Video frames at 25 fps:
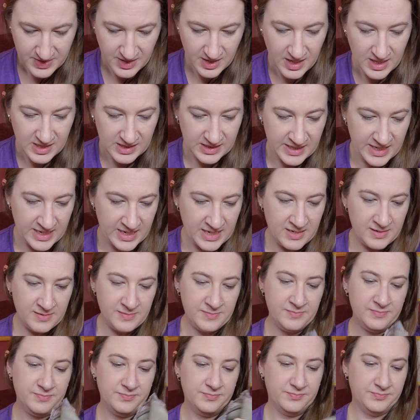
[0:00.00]
linen,
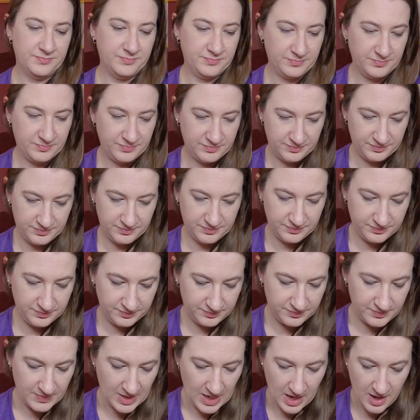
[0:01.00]

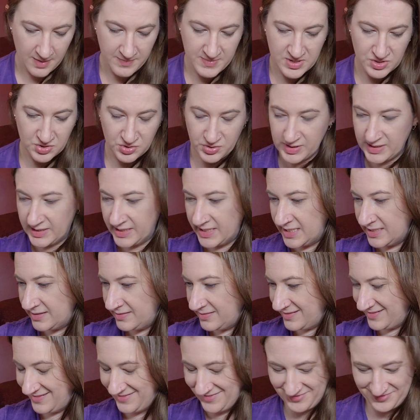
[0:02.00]
a mystery linen
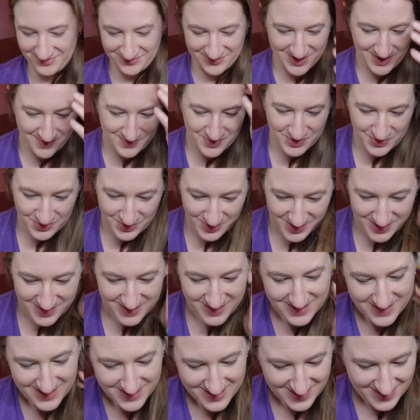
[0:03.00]
of some sort.
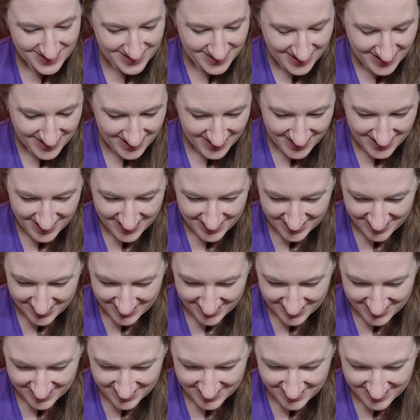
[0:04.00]

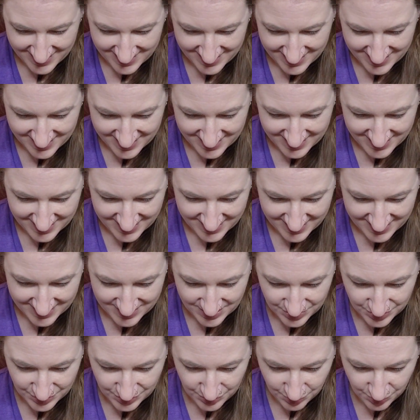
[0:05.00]

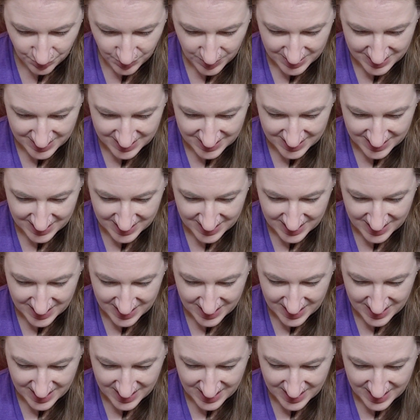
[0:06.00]

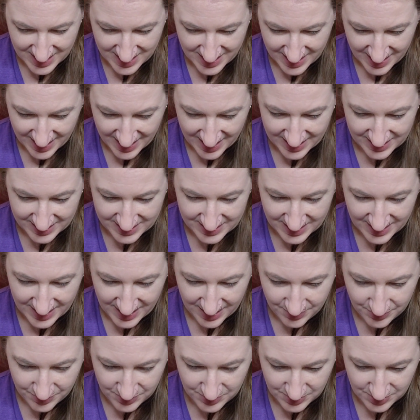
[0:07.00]
28
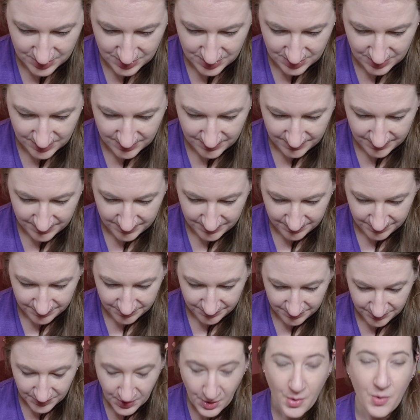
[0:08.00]
count,
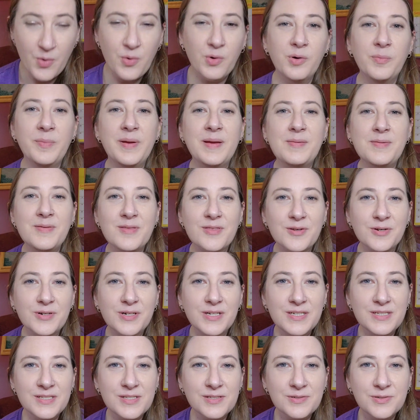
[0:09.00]
or maybe
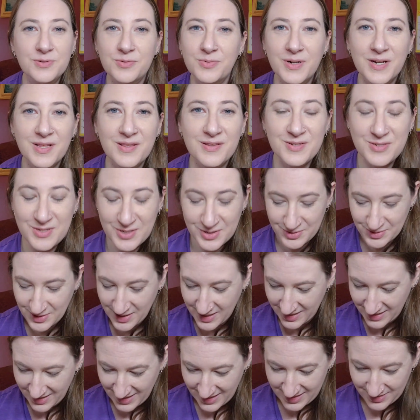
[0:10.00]
32. One of the two.
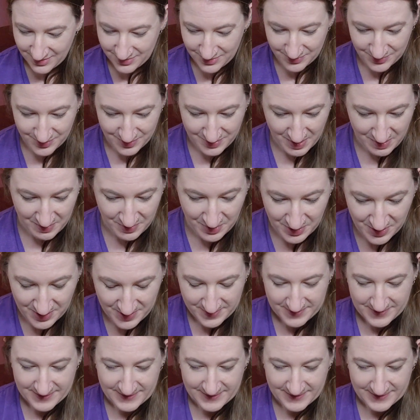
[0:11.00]
I don't remember.